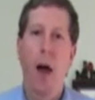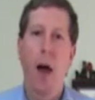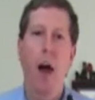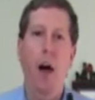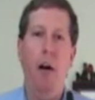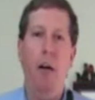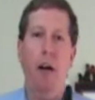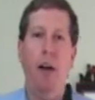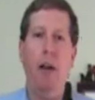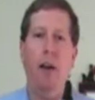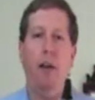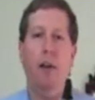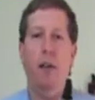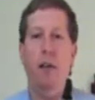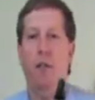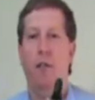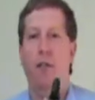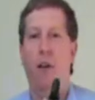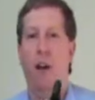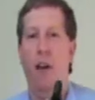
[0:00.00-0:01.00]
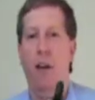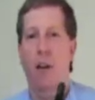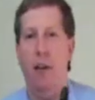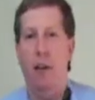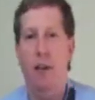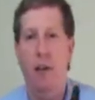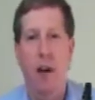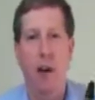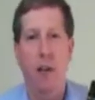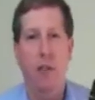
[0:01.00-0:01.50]
I'll kind of try to
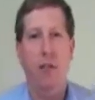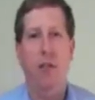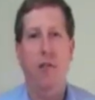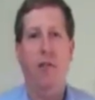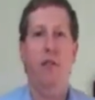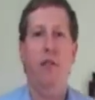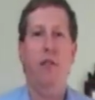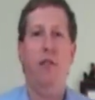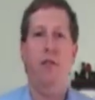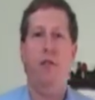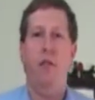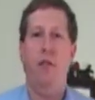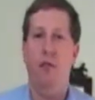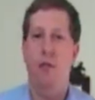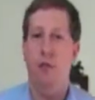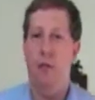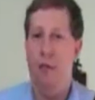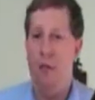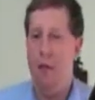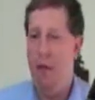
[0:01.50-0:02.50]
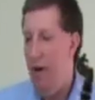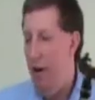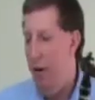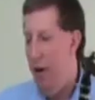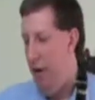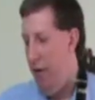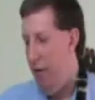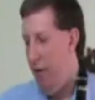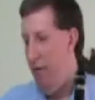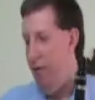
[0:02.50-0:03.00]
conduct the first
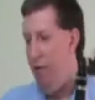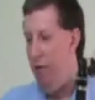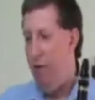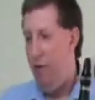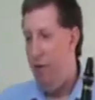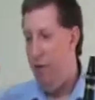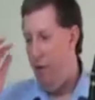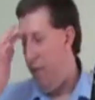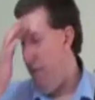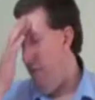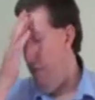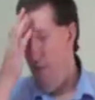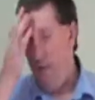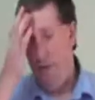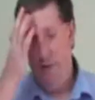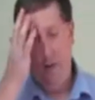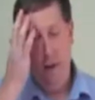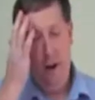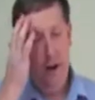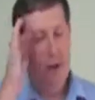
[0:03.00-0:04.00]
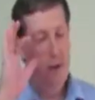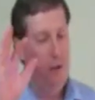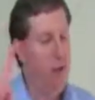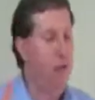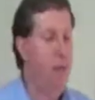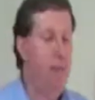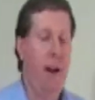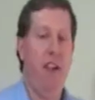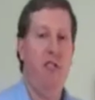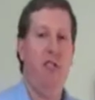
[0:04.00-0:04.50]

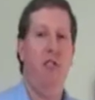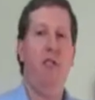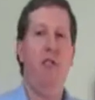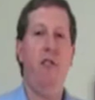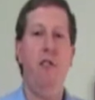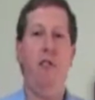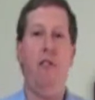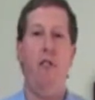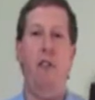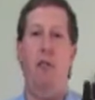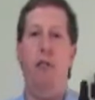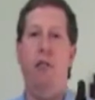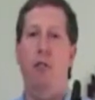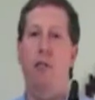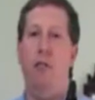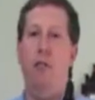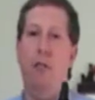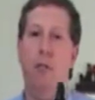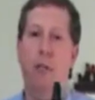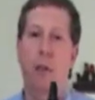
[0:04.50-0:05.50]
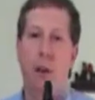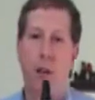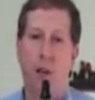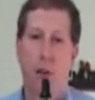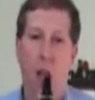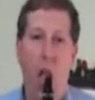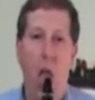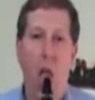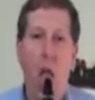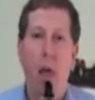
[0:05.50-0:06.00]
2 measures so you
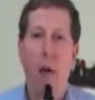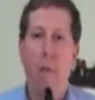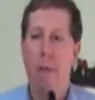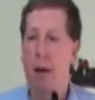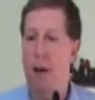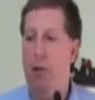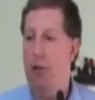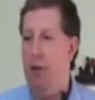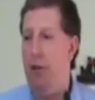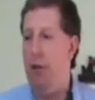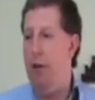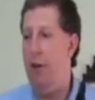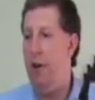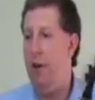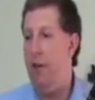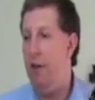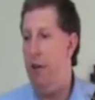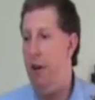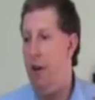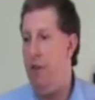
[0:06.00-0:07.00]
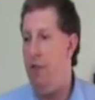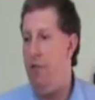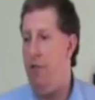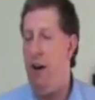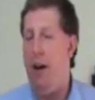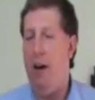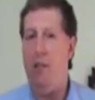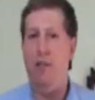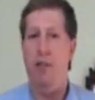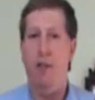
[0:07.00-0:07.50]
can make sure your
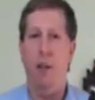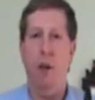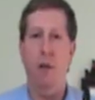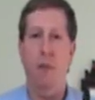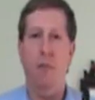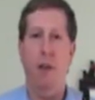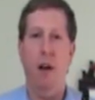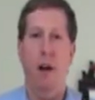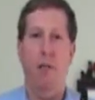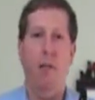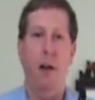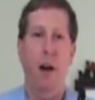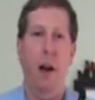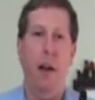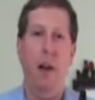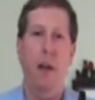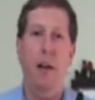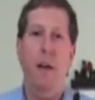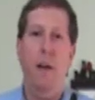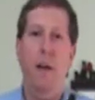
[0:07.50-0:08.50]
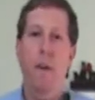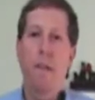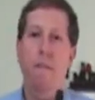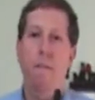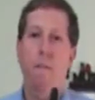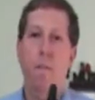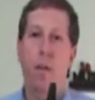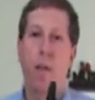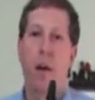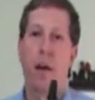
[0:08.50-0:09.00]
introduction comes out right.
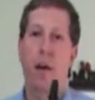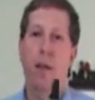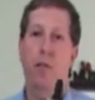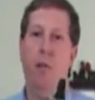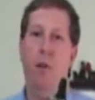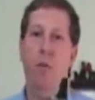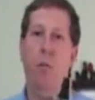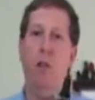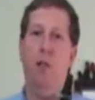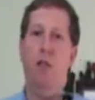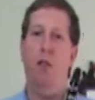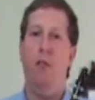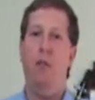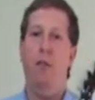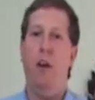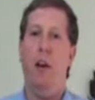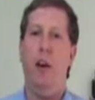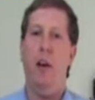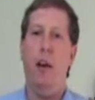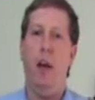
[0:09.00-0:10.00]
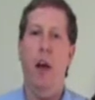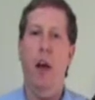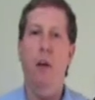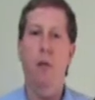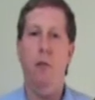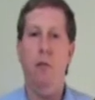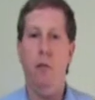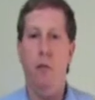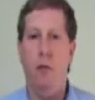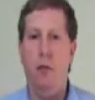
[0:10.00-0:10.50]
And I'll give you a 1, 2, ready, go.